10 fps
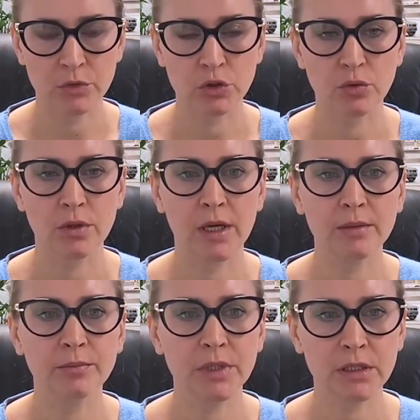So
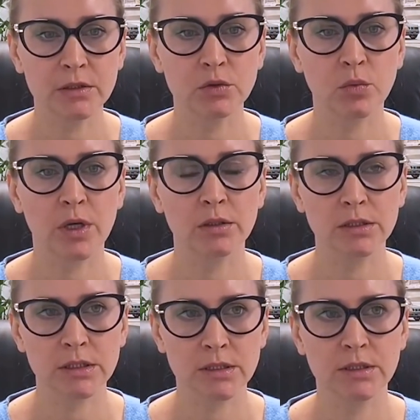that means while the
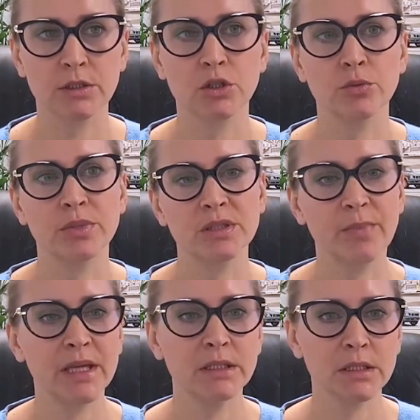citizenship is
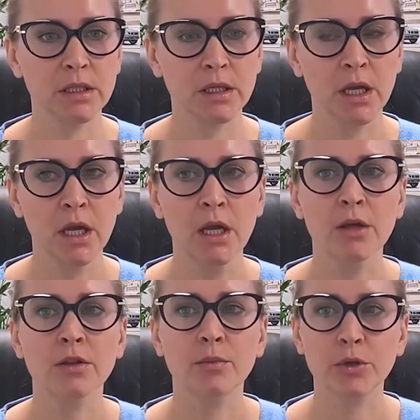pending,
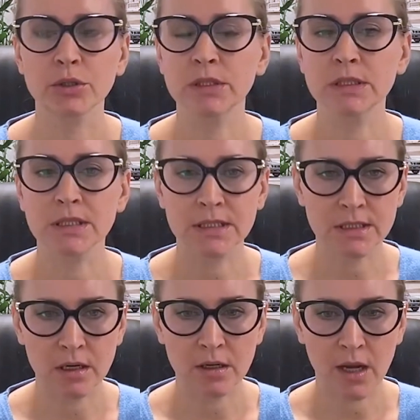the person does
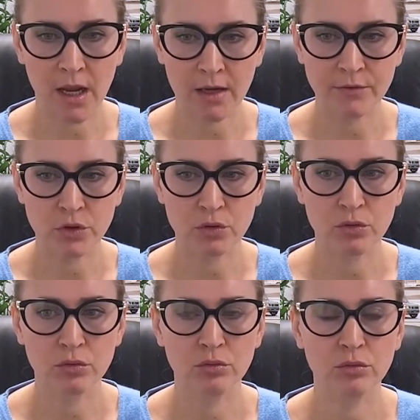not have
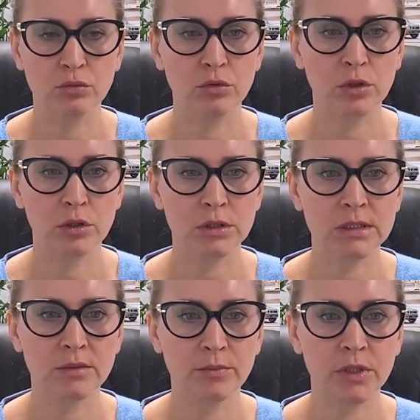to
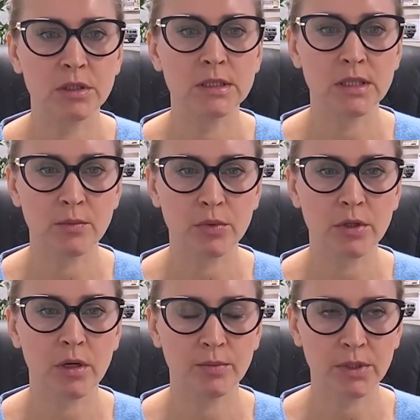submit a separate
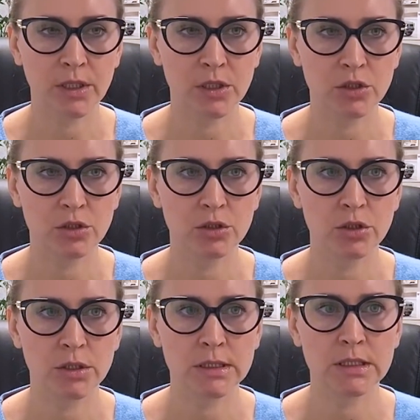application
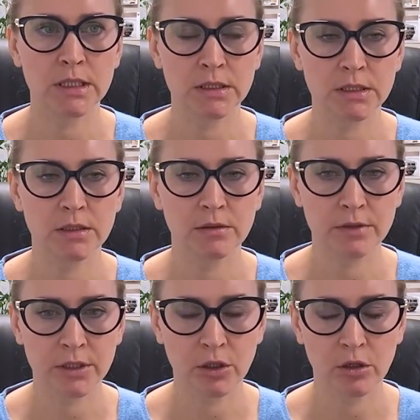to extend the
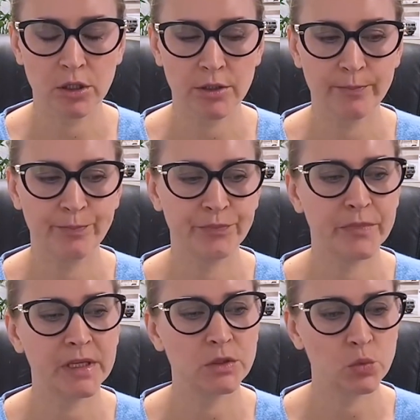green card.
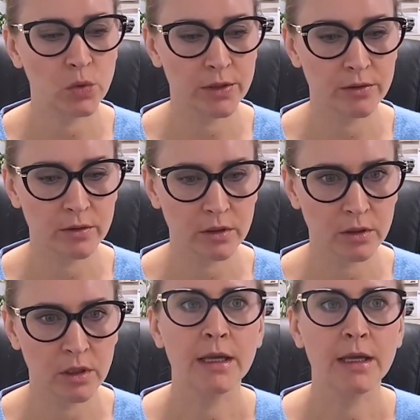That's one thing.